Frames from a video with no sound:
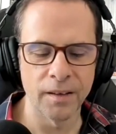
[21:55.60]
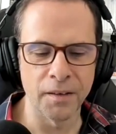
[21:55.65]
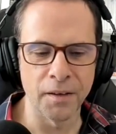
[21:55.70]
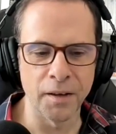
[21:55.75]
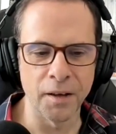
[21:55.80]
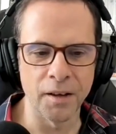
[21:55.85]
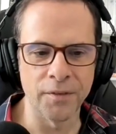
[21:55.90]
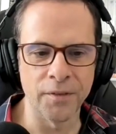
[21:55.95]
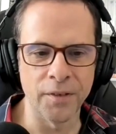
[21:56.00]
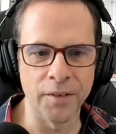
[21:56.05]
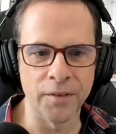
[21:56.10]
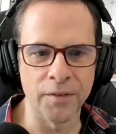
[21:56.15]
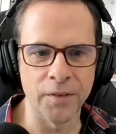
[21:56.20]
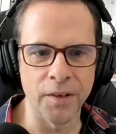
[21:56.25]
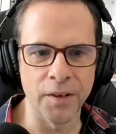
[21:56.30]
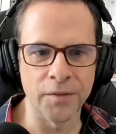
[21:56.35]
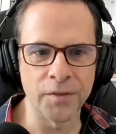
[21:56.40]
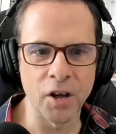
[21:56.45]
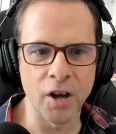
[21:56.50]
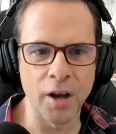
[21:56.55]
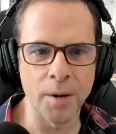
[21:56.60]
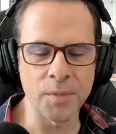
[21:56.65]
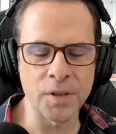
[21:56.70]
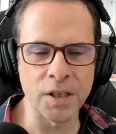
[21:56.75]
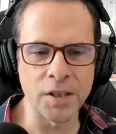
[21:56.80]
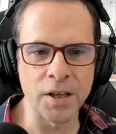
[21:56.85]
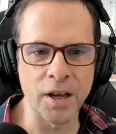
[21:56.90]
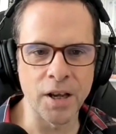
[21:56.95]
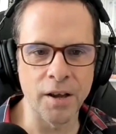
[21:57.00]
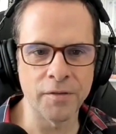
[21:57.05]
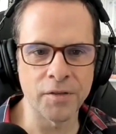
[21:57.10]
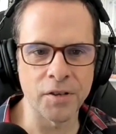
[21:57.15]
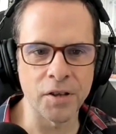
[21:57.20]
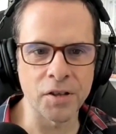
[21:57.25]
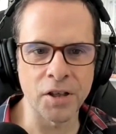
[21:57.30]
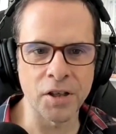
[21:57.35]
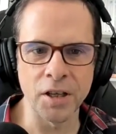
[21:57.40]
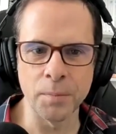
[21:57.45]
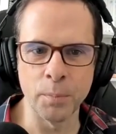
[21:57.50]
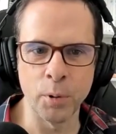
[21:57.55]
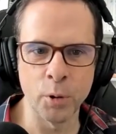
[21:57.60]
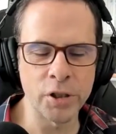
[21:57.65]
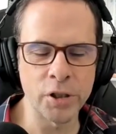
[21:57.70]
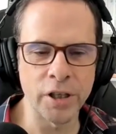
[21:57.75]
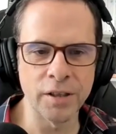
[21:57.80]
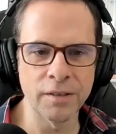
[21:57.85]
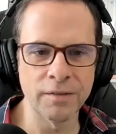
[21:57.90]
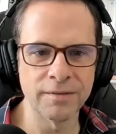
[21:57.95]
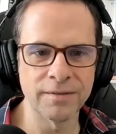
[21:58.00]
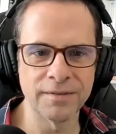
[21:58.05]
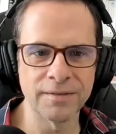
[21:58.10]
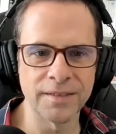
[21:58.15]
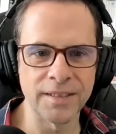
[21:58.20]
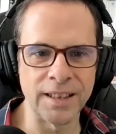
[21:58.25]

If times are tough, just keep pushing.